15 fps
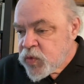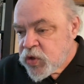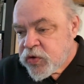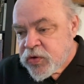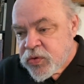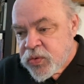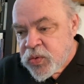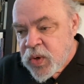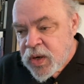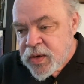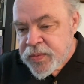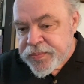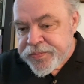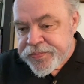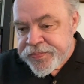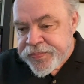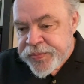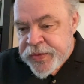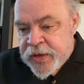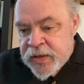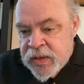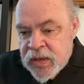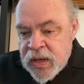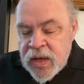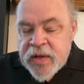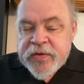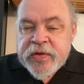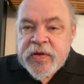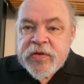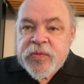to
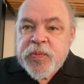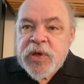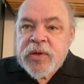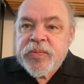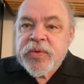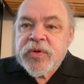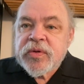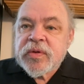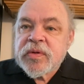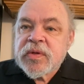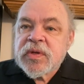assist people